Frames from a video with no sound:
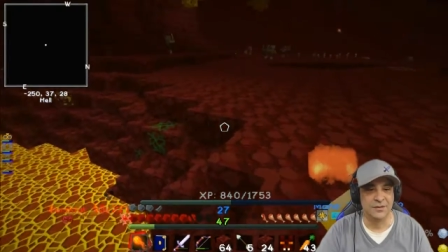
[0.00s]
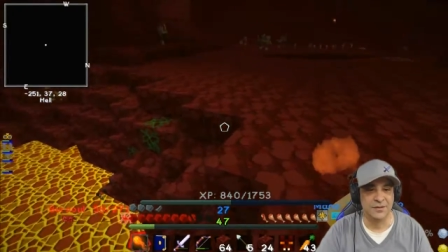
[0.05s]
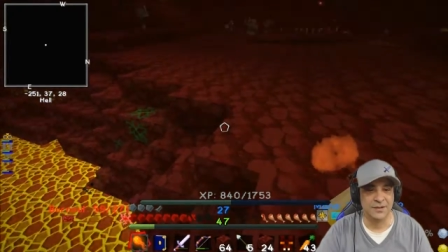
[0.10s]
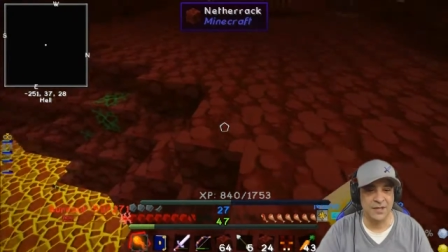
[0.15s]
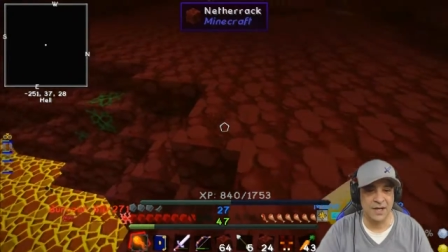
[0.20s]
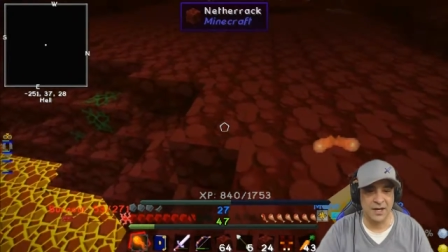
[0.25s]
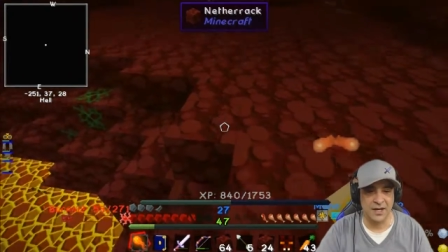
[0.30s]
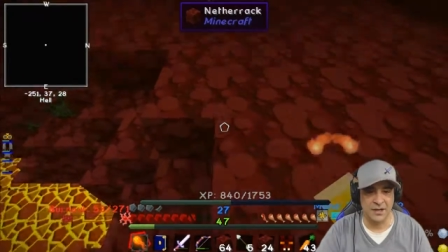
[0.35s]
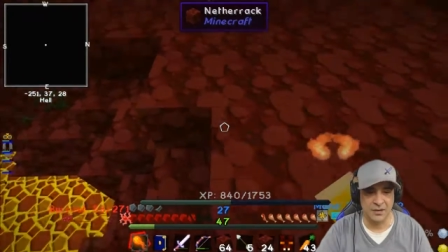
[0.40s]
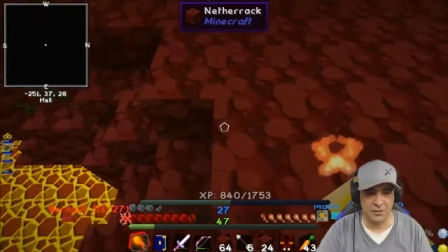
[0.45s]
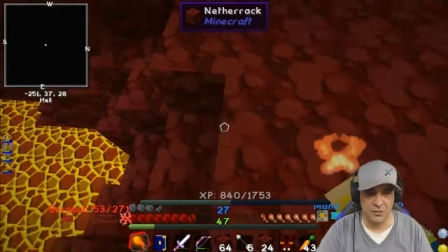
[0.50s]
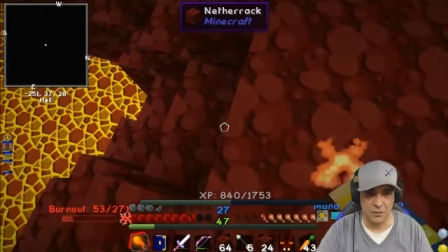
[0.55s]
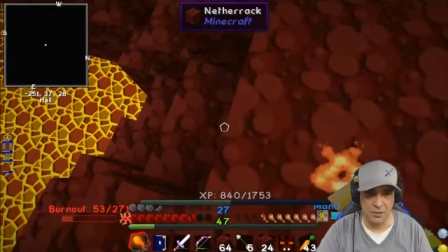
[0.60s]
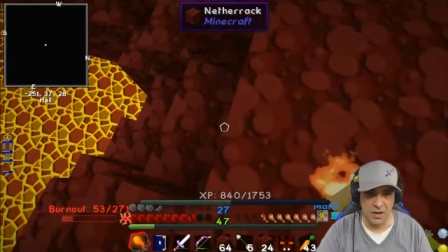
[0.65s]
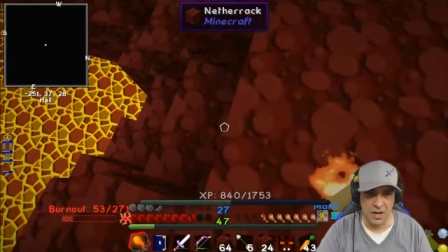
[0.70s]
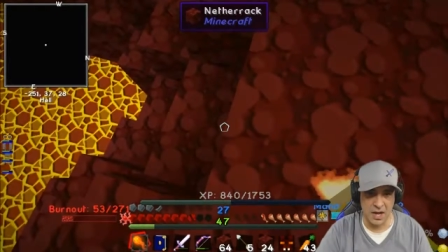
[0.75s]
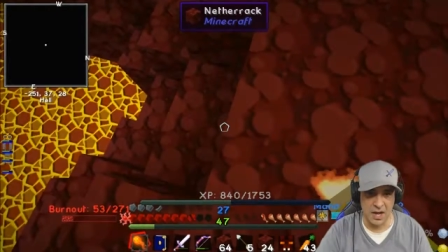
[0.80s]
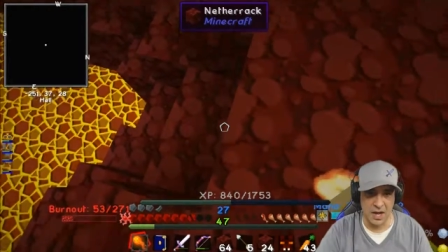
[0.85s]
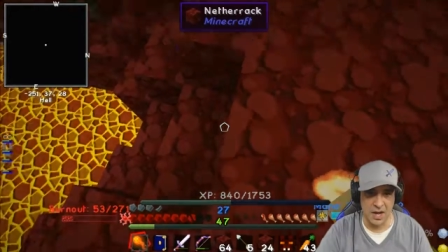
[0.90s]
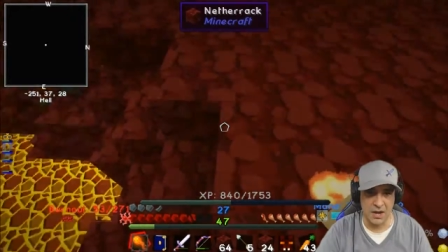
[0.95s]
We got...
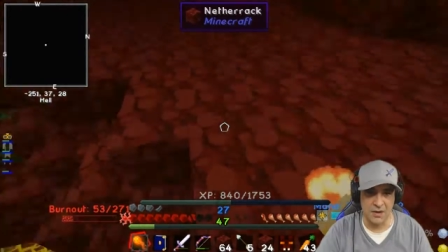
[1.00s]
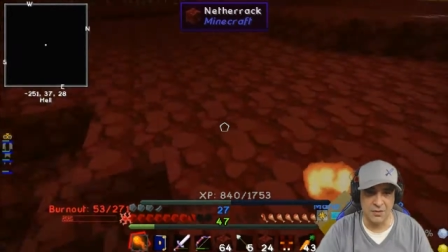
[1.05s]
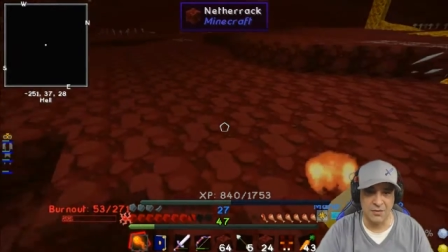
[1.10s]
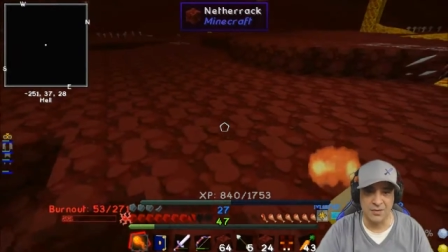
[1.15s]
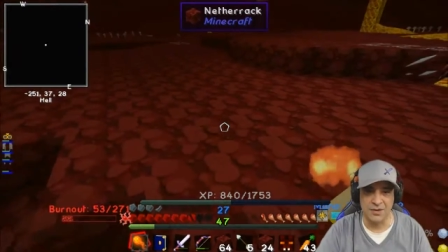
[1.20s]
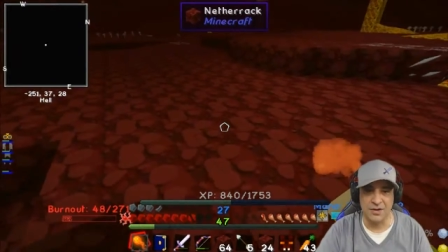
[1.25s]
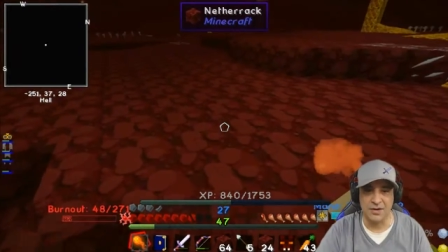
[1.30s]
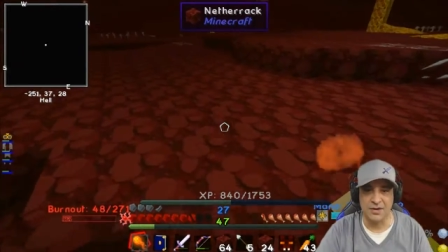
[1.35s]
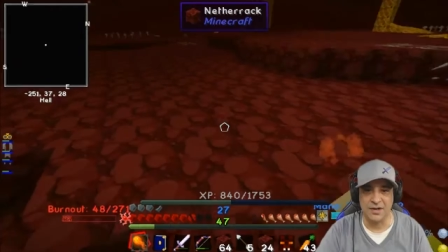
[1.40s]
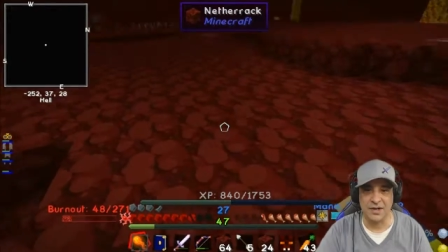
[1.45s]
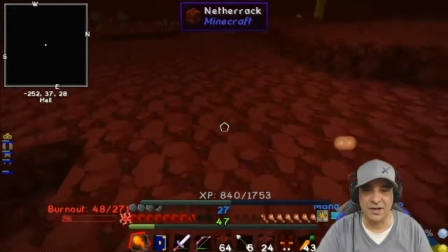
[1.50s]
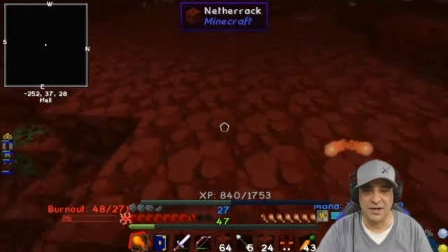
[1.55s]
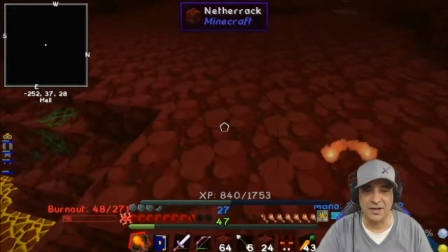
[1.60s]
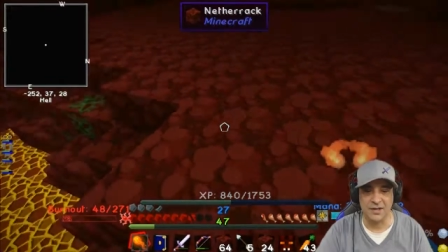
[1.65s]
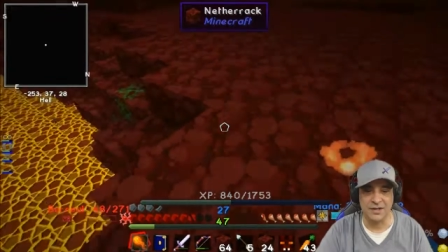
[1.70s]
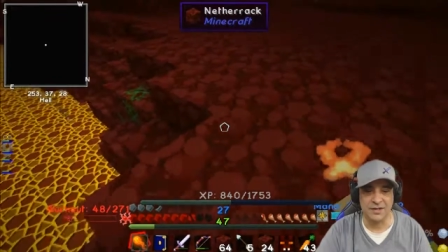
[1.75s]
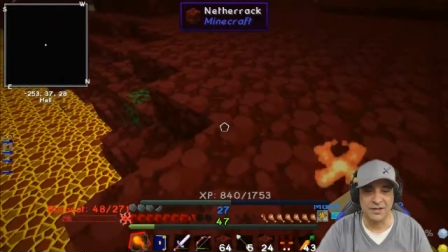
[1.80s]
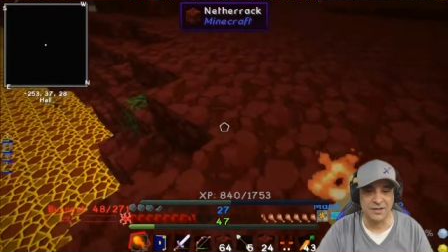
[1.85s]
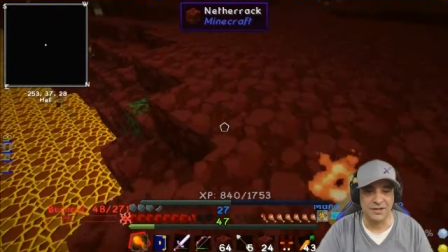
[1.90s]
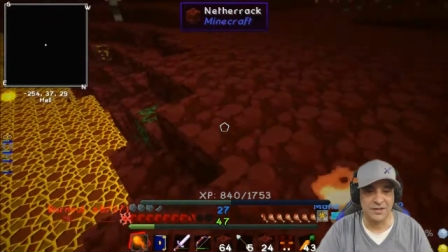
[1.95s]
Whoa!
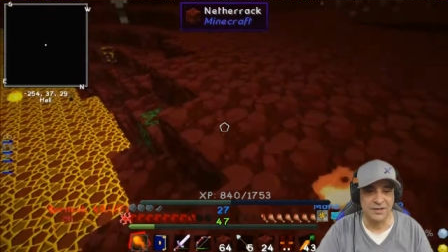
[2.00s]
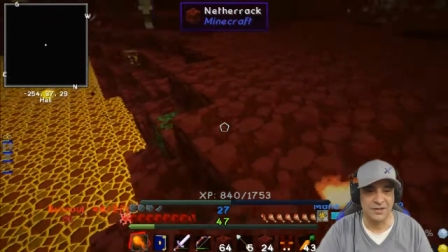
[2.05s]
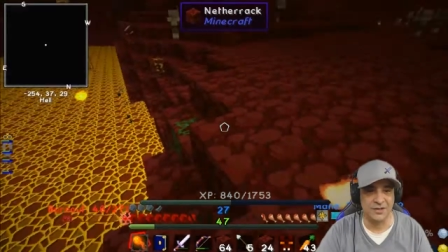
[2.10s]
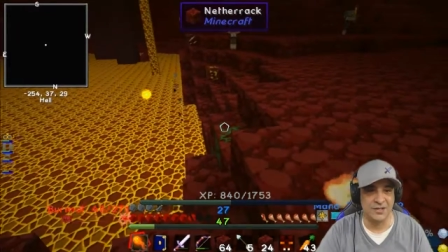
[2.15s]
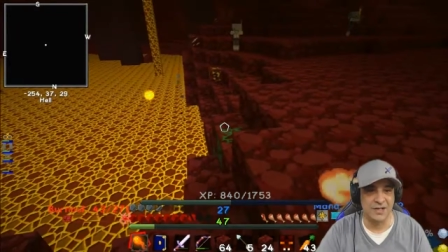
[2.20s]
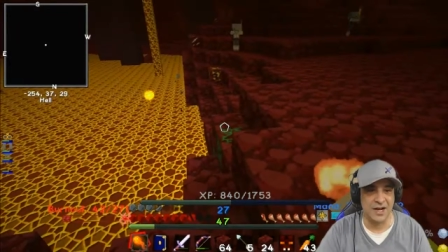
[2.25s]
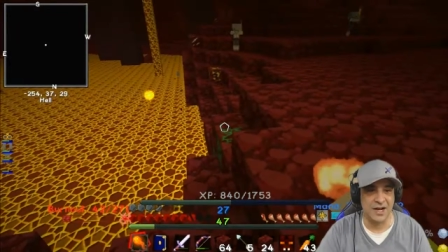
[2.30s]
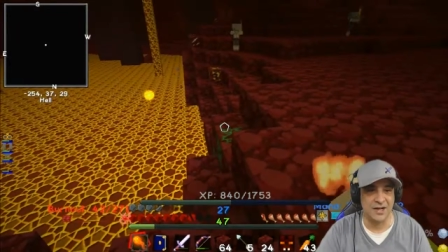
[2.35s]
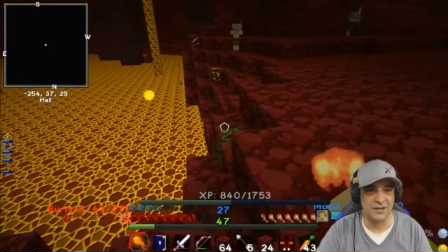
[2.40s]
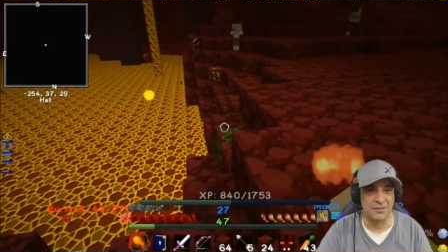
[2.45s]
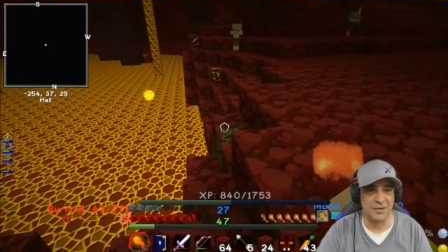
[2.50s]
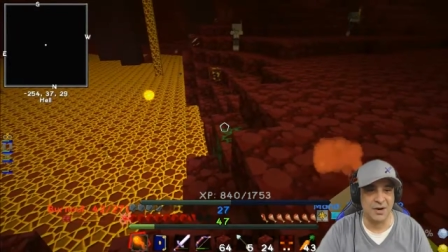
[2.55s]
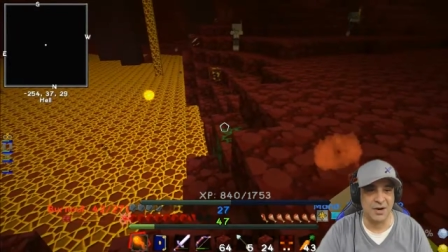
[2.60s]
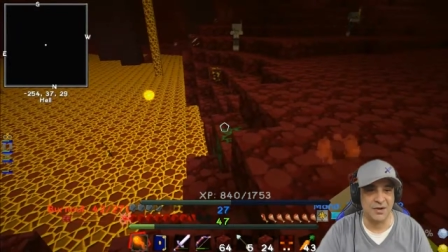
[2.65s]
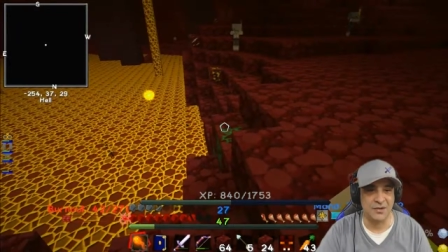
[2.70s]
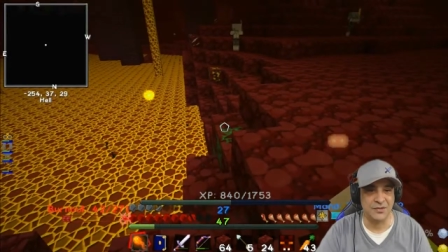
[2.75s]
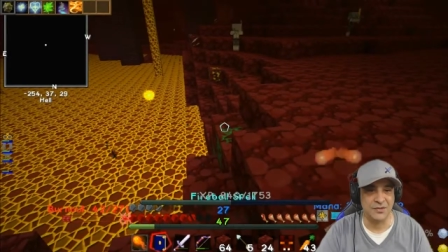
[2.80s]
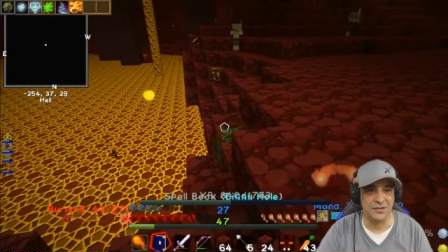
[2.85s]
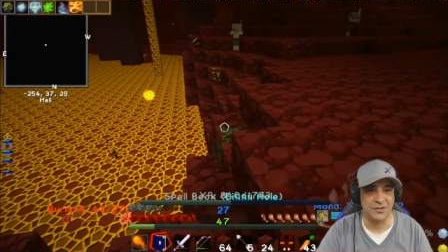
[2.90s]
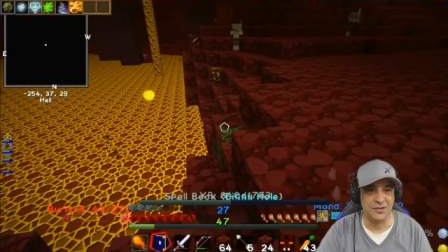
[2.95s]
Okay. Hold on,
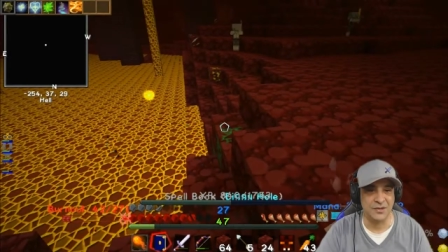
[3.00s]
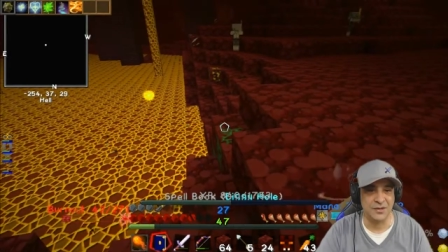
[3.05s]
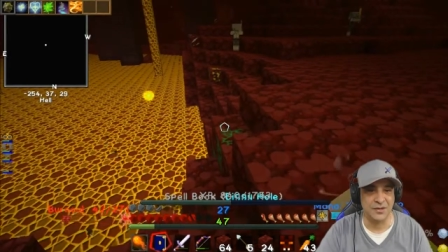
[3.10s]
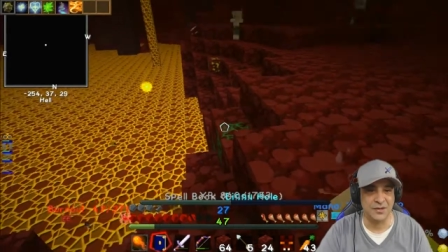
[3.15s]
bros.